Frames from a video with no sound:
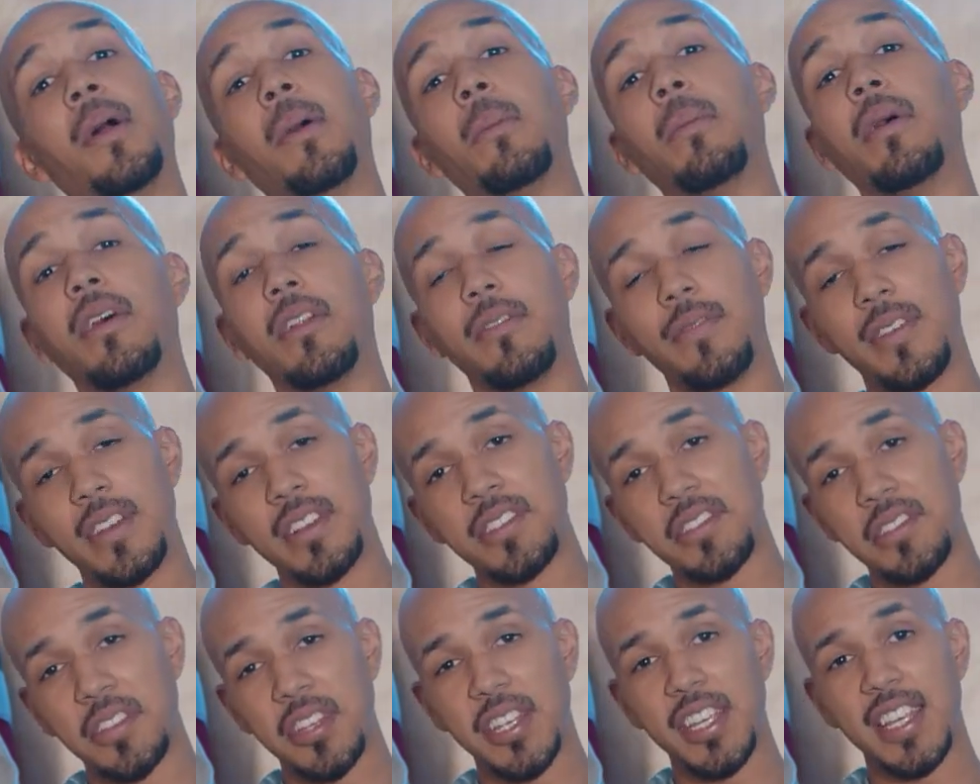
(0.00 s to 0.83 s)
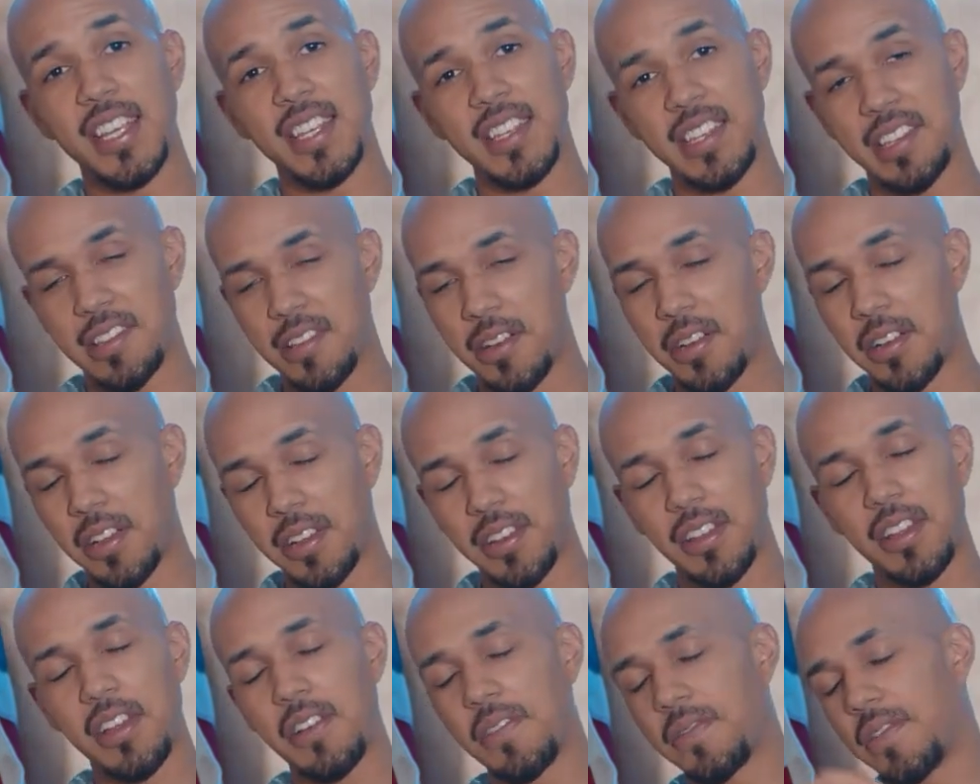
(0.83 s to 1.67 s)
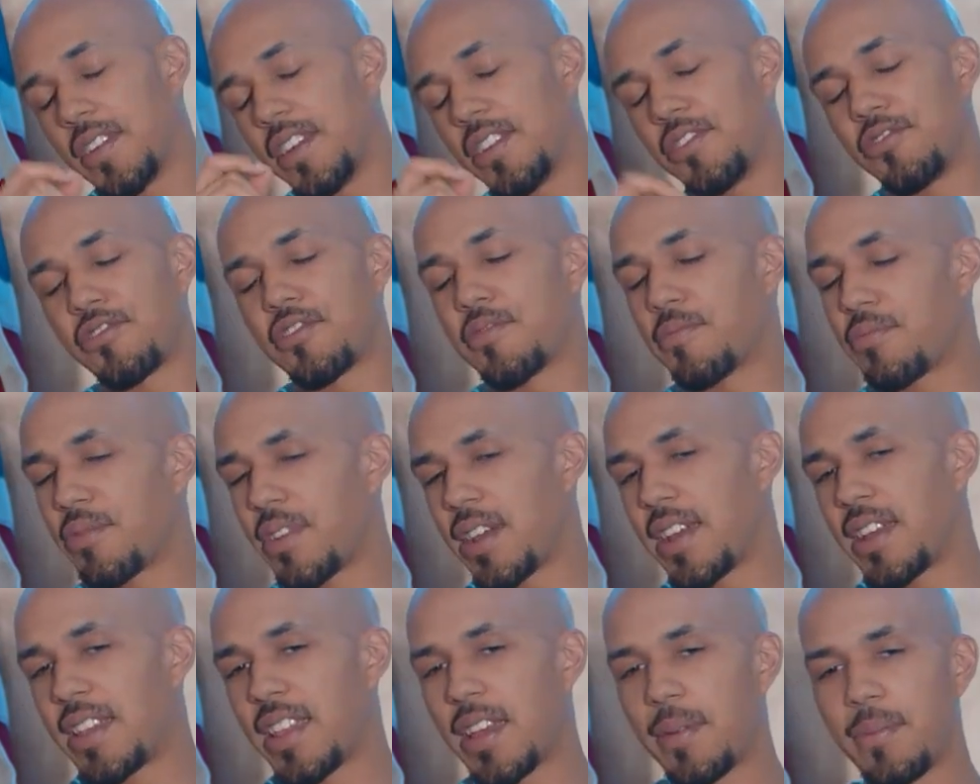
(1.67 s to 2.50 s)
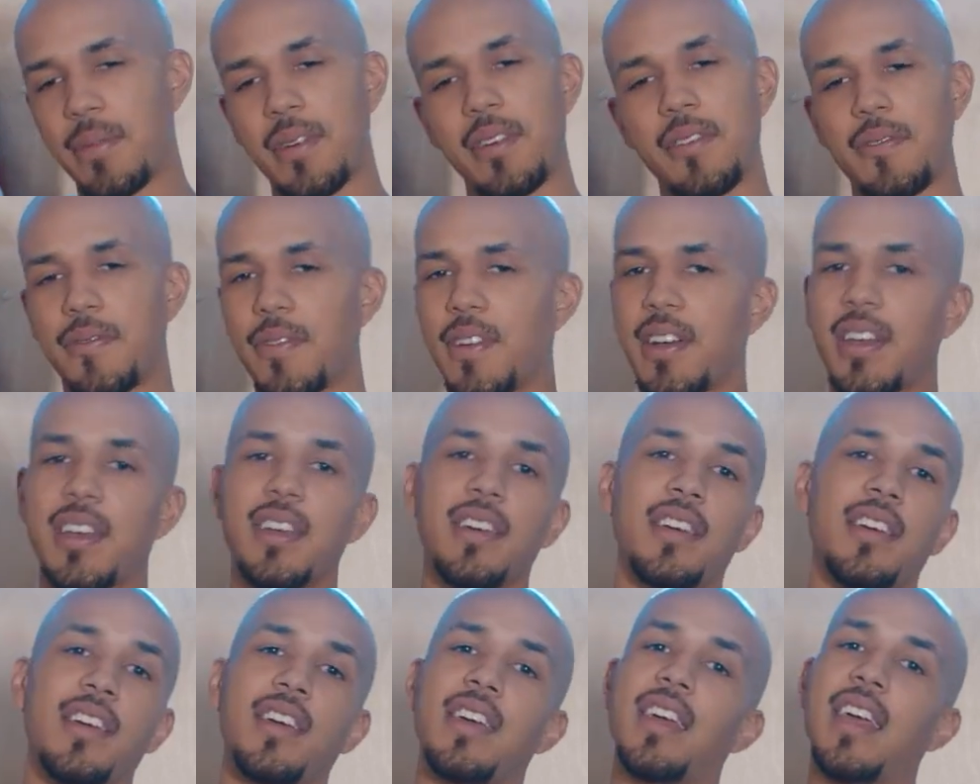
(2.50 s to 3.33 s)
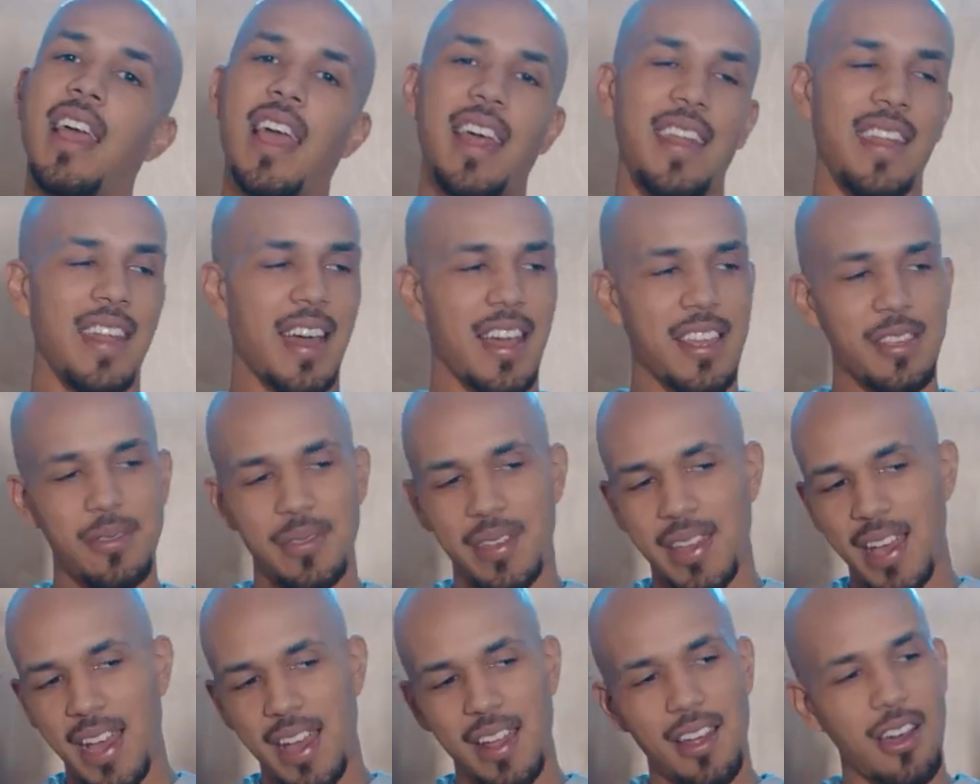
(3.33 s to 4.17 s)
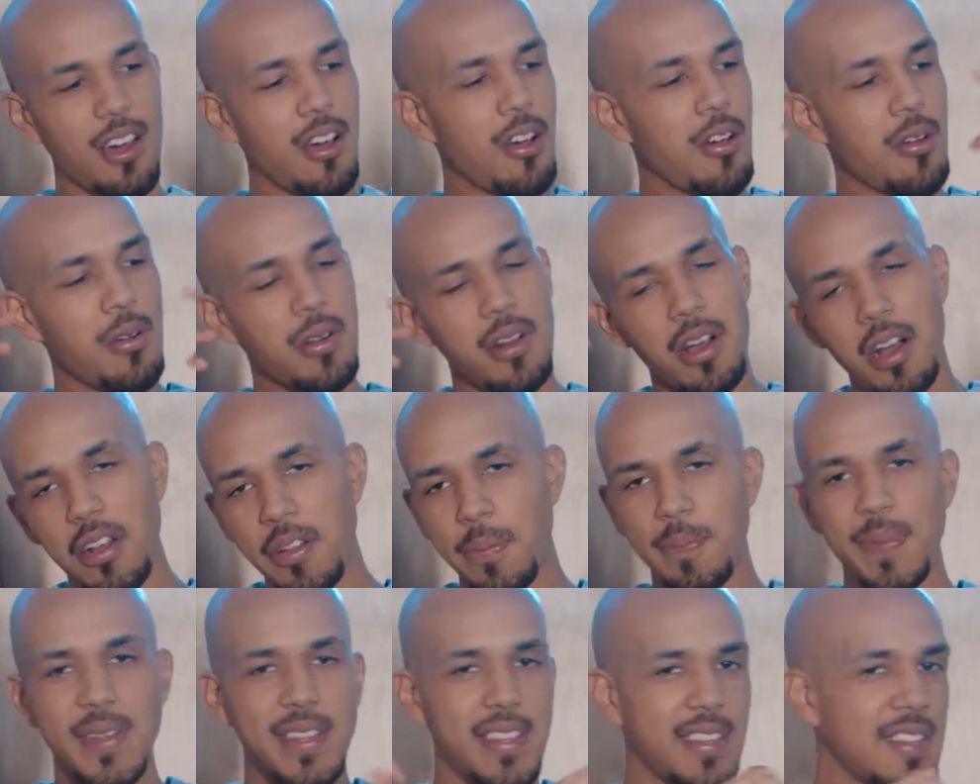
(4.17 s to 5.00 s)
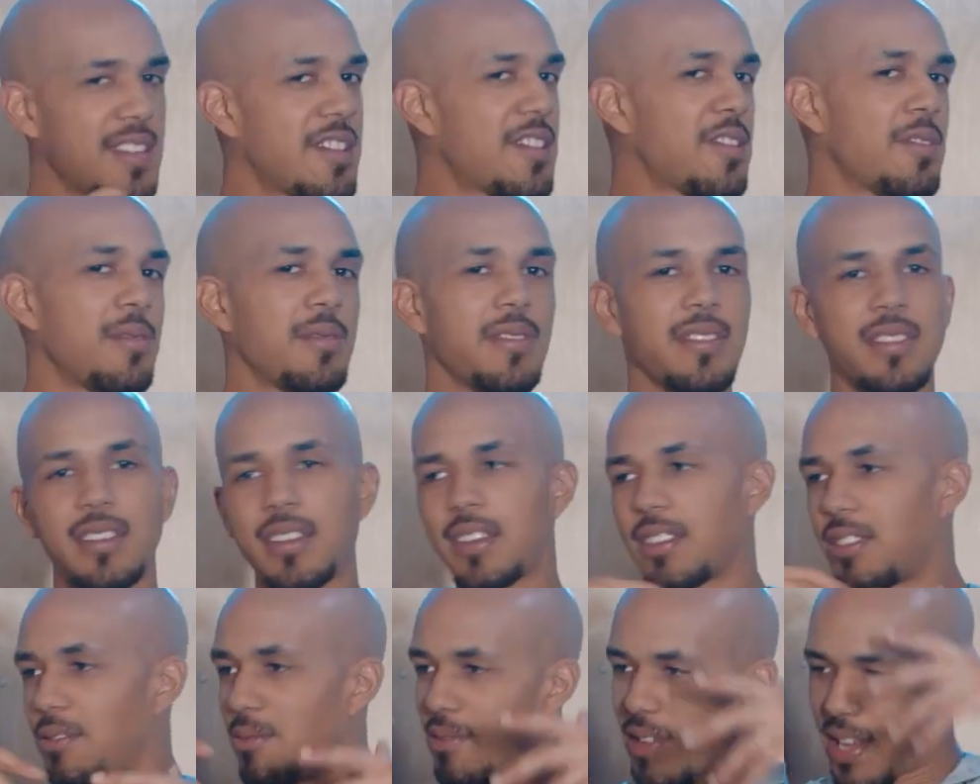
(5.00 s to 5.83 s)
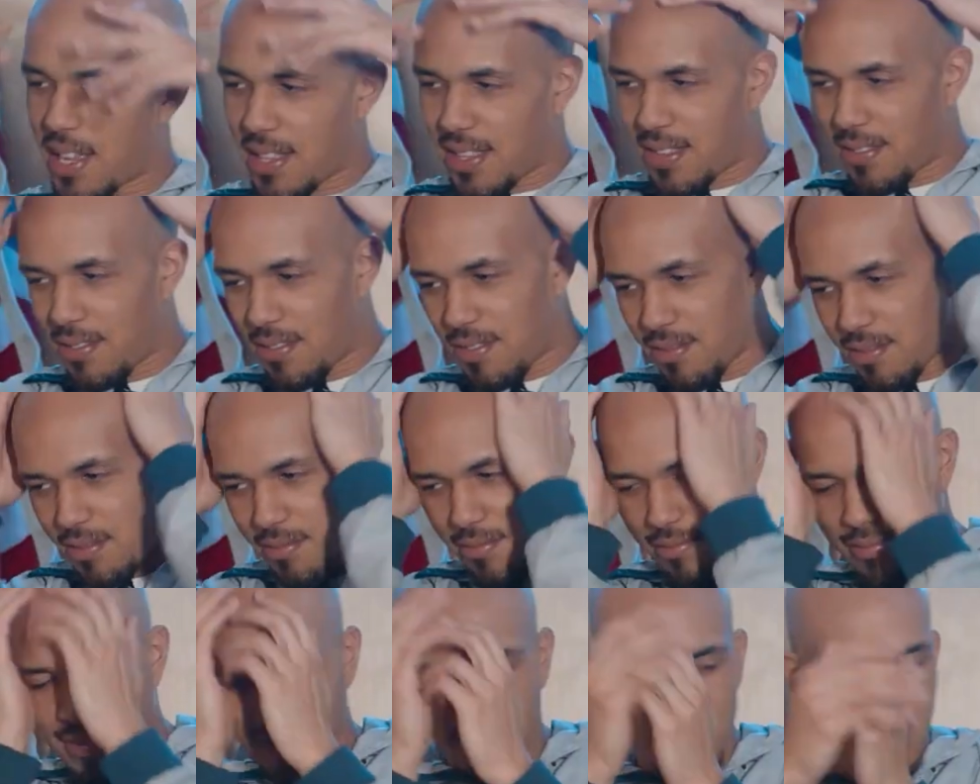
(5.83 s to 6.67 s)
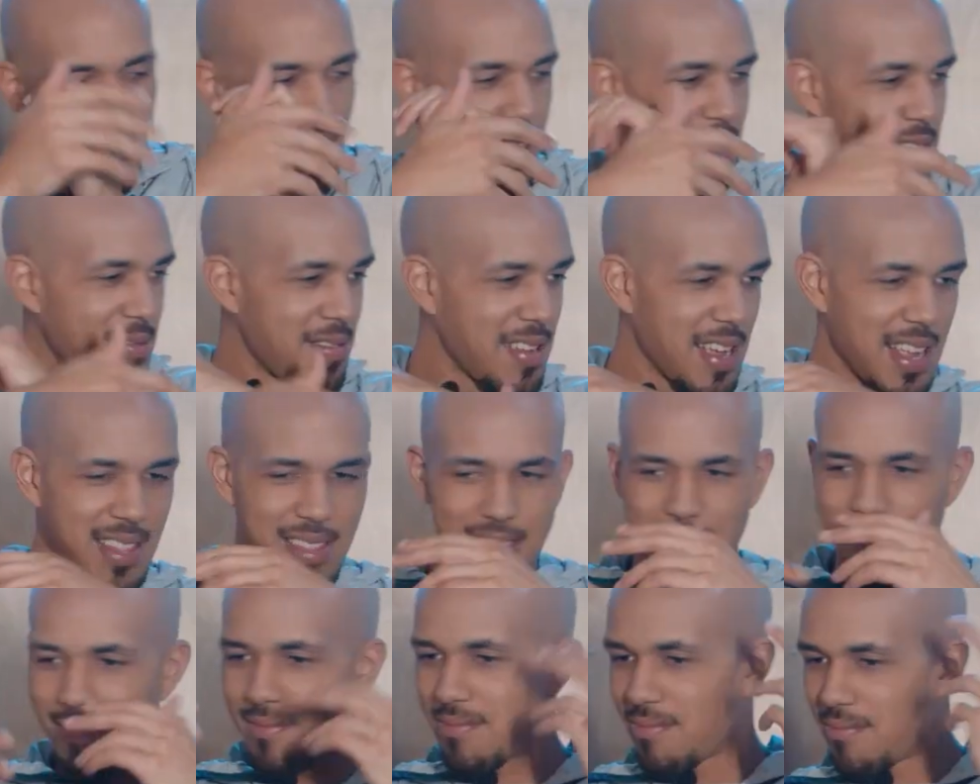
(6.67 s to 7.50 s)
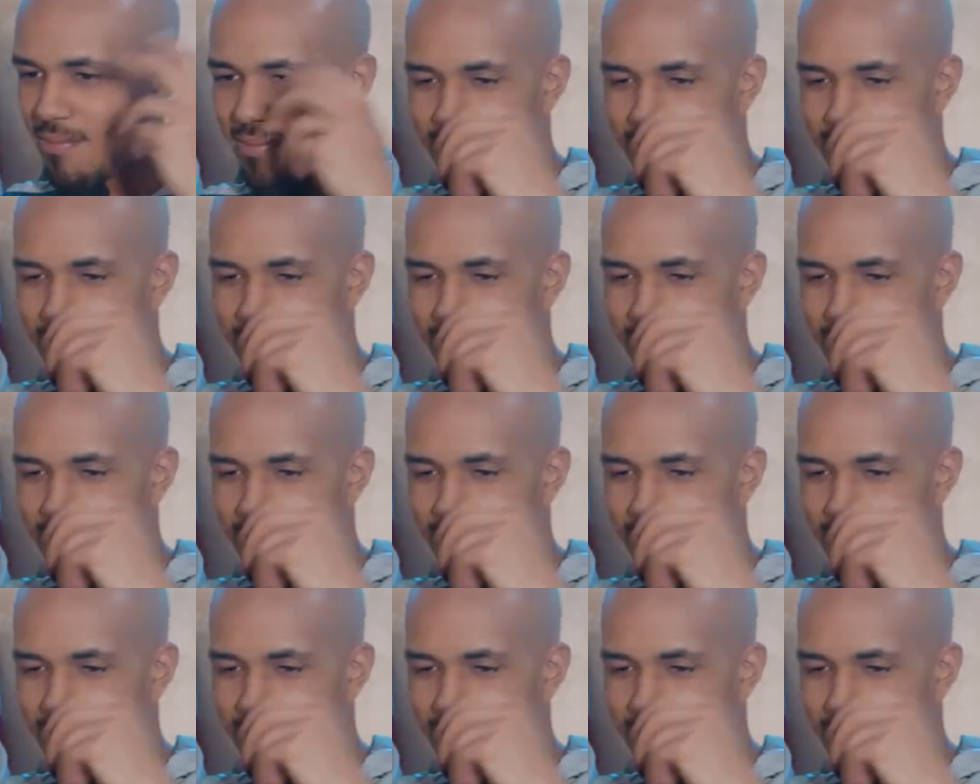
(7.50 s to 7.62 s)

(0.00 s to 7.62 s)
But eventually it gets long enough that you can braid that motherfucker, and now you got, oh, and all the bitches choosing because you got the, you know what I'm saying, you got the,